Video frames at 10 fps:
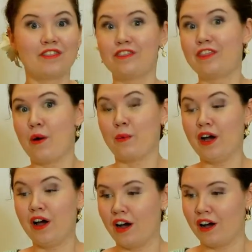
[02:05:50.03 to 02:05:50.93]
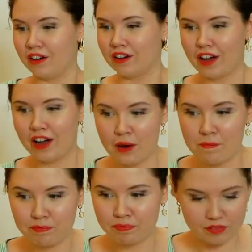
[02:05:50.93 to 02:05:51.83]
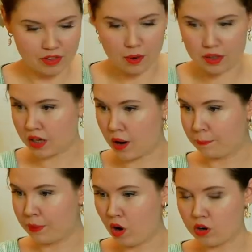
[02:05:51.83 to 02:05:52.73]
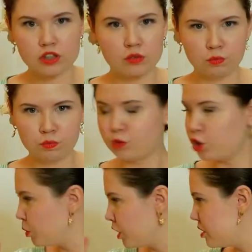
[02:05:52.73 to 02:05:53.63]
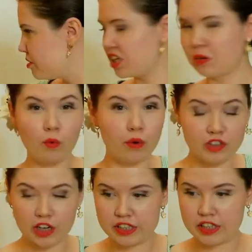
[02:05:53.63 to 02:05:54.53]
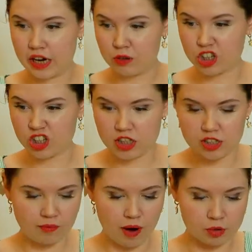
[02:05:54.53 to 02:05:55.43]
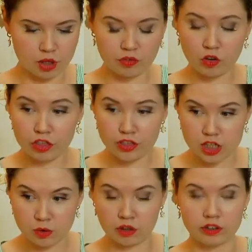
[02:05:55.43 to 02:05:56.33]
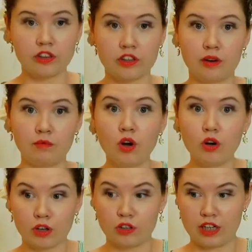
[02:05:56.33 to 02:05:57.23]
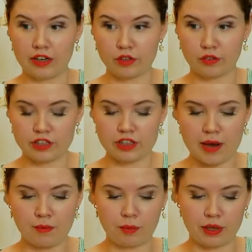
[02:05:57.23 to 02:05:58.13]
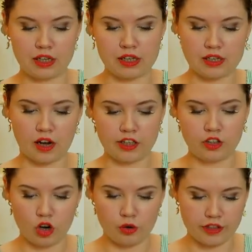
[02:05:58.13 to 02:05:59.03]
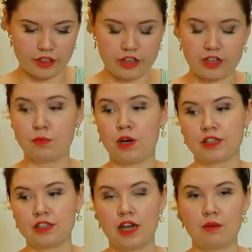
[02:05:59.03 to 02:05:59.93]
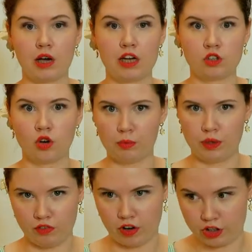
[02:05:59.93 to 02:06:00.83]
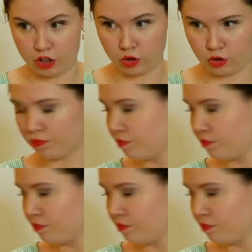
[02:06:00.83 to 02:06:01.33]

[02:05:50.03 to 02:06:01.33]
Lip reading: there we are. Some blocks. Should we see what we've done today, just to sum up? So we've got this one that I'm not going to lift off the table because I know that this masking tape has not been very good.